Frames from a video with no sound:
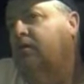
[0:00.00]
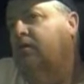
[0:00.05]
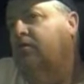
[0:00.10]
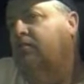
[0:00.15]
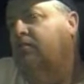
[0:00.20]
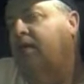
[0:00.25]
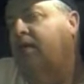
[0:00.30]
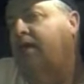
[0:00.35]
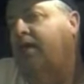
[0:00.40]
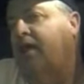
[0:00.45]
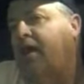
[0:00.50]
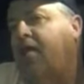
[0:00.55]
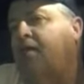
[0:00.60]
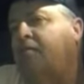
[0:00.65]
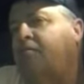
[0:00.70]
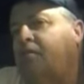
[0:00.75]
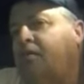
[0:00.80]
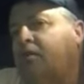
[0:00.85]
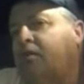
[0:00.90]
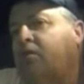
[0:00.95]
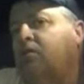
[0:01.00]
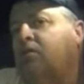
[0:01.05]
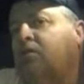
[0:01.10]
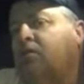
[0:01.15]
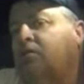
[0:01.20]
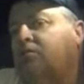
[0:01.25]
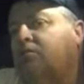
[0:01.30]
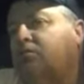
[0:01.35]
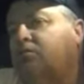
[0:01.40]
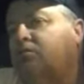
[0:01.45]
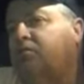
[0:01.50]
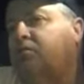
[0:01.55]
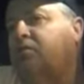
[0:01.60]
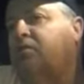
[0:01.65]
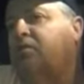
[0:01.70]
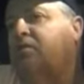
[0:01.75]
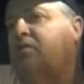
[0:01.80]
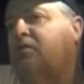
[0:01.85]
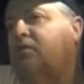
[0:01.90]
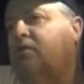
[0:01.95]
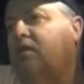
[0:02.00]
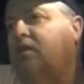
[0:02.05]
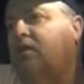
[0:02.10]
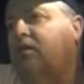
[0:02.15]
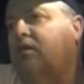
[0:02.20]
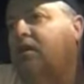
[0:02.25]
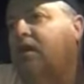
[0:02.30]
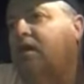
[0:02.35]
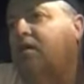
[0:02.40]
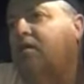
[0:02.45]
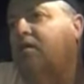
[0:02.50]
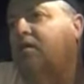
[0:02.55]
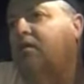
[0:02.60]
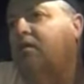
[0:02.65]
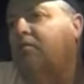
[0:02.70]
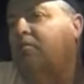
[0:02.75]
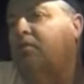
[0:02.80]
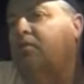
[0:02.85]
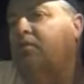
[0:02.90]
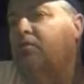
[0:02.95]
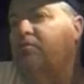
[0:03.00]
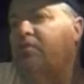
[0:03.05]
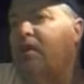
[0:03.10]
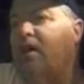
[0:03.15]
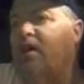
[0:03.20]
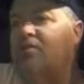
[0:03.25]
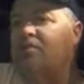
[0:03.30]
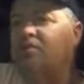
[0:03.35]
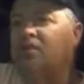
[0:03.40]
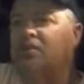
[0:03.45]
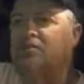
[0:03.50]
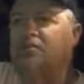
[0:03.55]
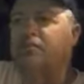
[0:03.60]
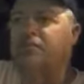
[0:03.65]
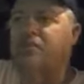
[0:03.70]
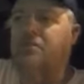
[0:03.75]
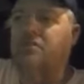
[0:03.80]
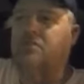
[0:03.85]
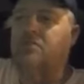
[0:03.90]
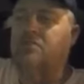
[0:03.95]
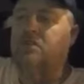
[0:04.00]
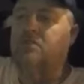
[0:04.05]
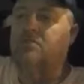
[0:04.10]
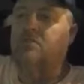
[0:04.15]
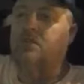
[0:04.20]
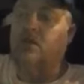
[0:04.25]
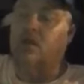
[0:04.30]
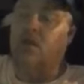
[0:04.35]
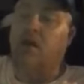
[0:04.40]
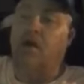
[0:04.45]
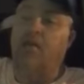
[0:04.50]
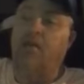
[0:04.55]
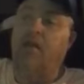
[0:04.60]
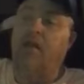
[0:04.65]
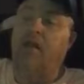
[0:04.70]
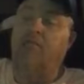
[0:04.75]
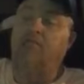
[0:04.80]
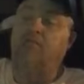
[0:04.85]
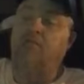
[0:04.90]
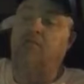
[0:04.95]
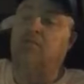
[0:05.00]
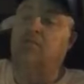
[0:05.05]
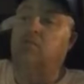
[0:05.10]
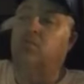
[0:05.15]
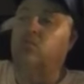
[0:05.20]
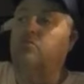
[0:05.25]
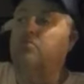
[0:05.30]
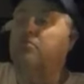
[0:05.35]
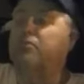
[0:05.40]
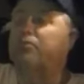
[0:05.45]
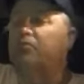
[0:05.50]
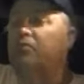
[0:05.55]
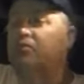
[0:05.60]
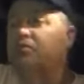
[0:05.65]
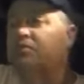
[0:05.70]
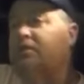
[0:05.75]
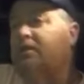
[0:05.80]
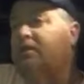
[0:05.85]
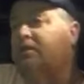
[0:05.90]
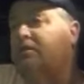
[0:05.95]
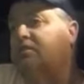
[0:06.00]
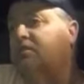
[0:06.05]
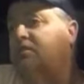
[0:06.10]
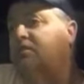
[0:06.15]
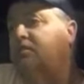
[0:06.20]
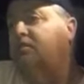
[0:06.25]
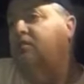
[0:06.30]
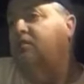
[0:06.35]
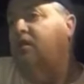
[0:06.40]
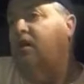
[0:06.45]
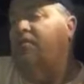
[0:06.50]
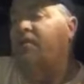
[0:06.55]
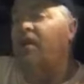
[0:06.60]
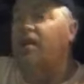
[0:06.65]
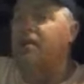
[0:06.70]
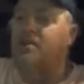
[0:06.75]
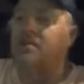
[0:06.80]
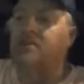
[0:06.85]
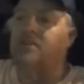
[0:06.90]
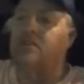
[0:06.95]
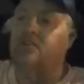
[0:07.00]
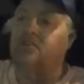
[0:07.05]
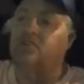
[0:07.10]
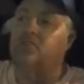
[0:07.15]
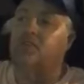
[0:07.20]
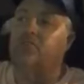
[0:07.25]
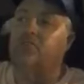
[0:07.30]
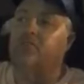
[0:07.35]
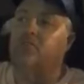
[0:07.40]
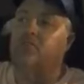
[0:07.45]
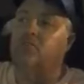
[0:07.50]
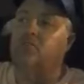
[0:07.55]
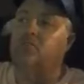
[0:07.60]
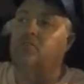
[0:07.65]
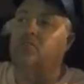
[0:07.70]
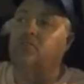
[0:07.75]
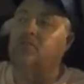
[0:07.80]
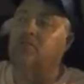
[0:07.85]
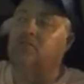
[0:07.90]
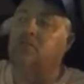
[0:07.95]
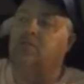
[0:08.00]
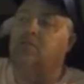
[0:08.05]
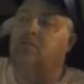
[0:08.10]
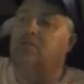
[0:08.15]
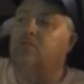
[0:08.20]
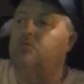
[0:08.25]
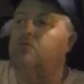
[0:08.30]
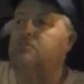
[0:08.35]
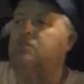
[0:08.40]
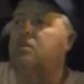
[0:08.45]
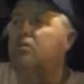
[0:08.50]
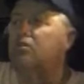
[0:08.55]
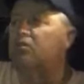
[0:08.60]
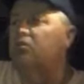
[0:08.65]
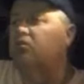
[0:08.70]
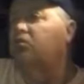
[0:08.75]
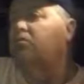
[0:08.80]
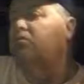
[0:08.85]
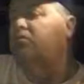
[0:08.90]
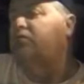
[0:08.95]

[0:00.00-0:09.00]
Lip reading: But I got up real early this morning and got a couple little projects finished up. And then I was on the road before 6. I mean, I'd done that stuff at home and was on the road